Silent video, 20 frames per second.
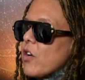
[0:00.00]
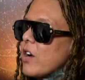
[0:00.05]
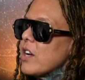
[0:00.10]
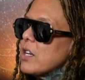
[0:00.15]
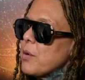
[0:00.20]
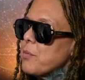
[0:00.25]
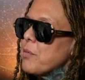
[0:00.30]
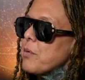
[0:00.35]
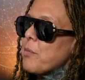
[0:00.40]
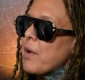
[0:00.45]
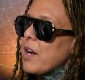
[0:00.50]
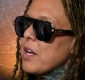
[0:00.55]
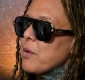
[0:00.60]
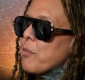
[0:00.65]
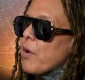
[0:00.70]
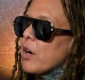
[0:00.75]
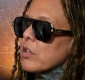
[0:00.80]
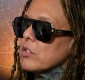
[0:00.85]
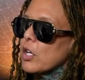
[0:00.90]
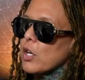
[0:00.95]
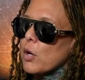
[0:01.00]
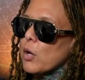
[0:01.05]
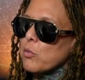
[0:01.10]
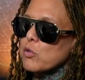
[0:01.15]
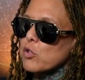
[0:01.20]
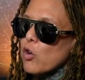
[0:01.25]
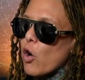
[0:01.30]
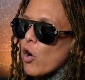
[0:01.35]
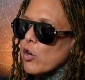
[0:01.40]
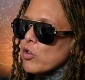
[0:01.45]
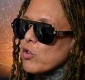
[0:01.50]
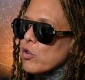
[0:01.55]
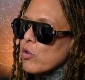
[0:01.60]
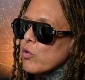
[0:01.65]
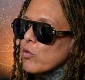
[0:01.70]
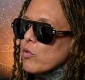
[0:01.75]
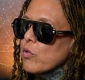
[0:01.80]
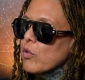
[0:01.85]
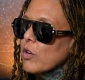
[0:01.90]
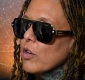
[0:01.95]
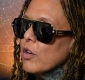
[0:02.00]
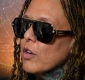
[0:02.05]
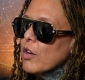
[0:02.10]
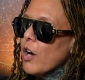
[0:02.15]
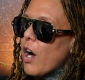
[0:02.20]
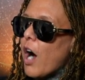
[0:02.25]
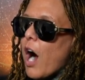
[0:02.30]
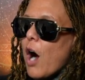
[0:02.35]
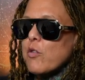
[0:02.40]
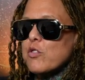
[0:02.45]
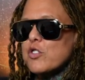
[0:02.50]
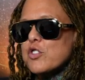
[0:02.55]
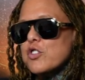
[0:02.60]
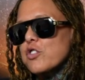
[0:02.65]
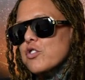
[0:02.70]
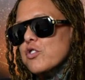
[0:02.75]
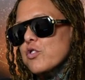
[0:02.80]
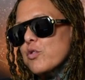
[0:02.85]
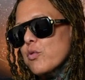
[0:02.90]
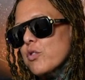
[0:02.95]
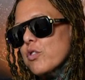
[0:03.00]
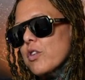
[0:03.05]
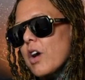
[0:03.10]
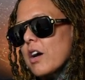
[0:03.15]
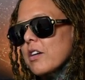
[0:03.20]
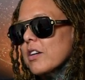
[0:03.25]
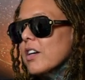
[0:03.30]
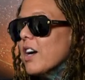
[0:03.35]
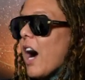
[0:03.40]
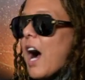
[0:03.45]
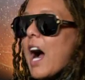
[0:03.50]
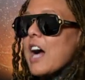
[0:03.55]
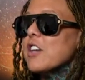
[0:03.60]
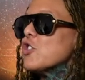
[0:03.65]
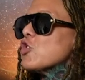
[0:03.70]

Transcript: they'll end up in my inbox like, I'm sorry, dude. I was just That's, doing I, I